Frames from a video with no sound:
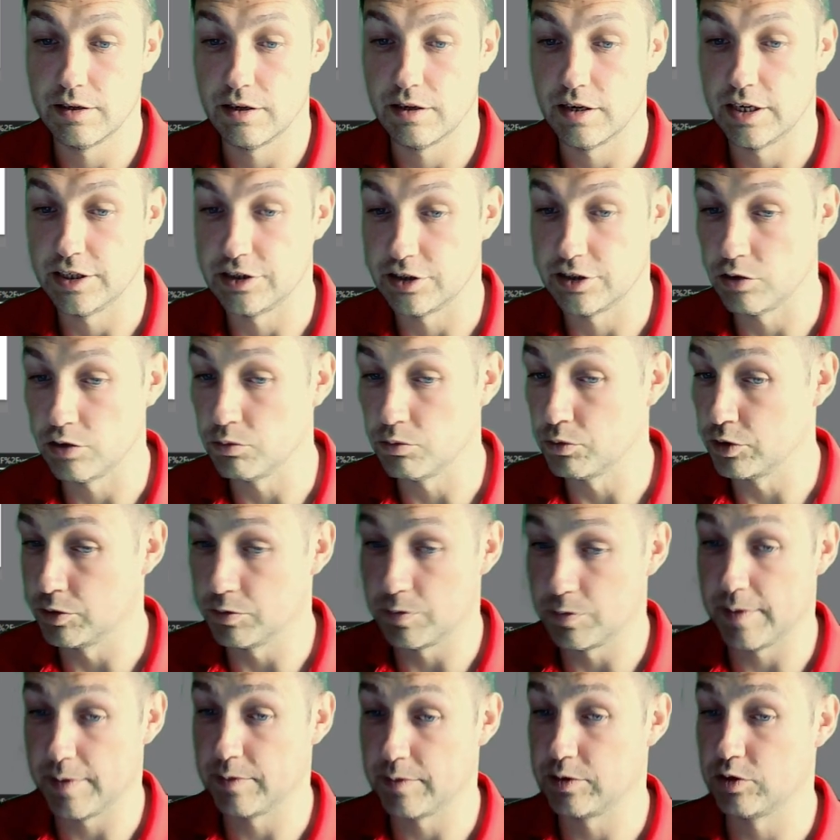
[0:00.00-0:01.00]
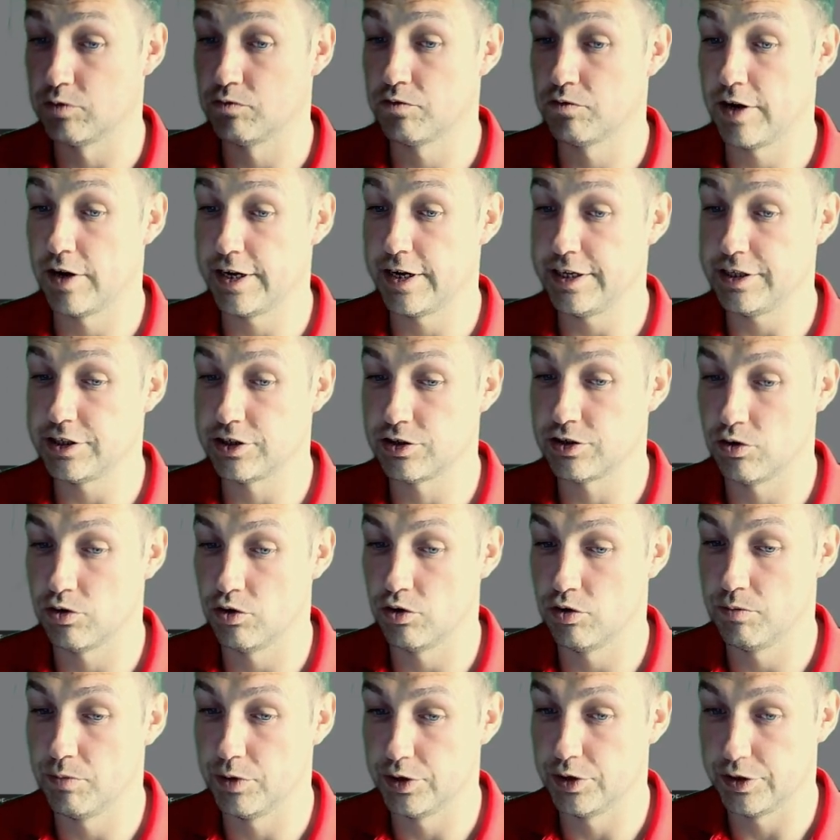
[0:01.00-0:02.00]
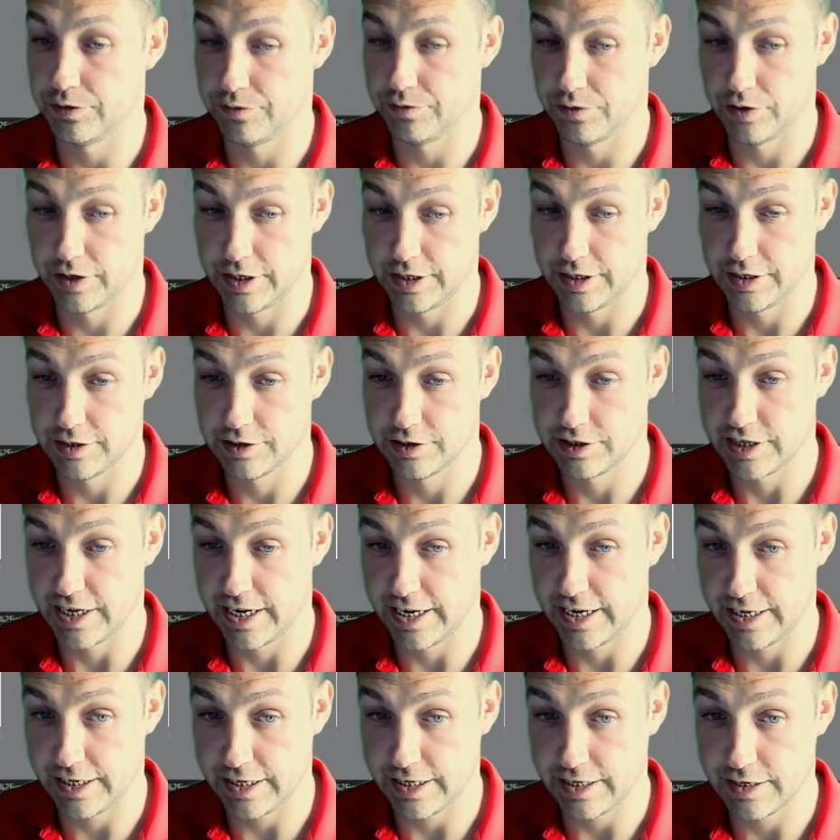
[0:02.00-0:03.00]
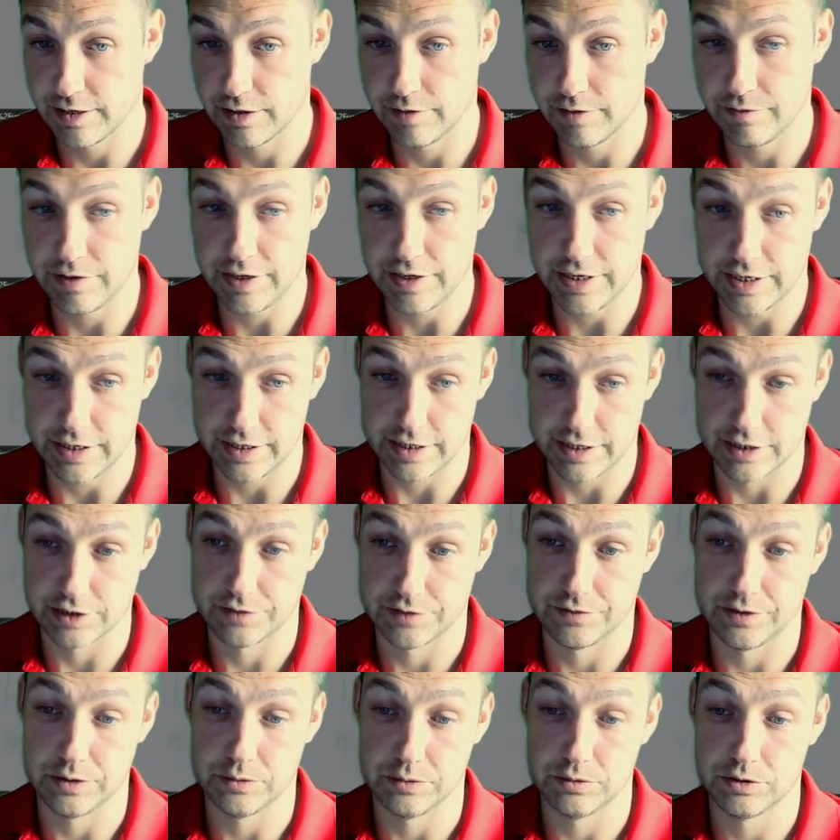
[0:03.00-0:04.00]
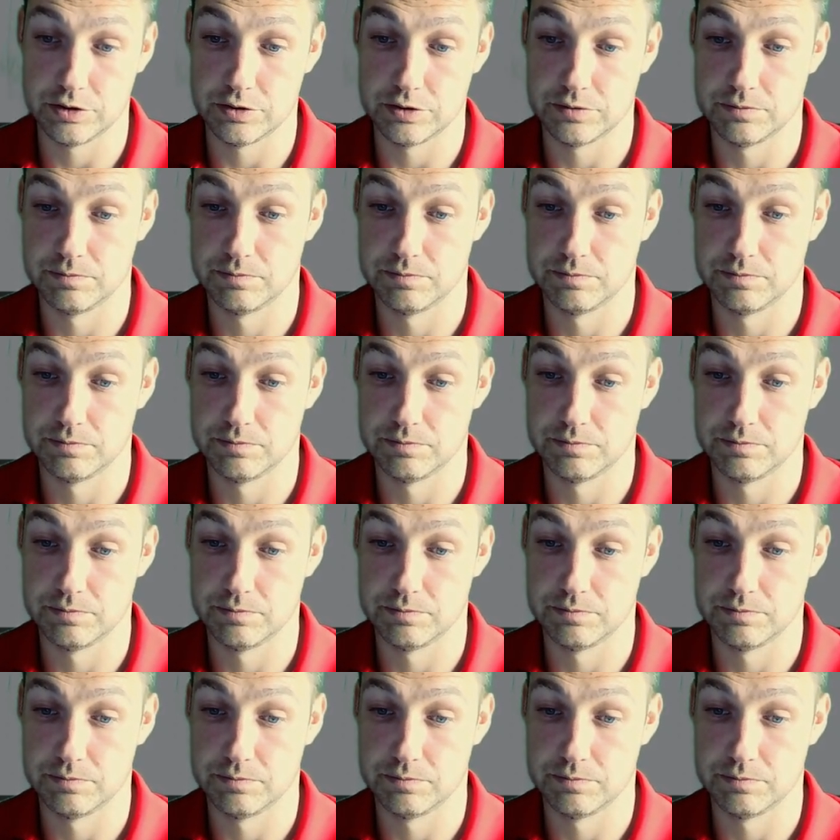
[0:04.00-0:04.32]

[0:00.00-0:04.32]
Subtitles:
I don't want them to be able to write or modify to any of the index fields.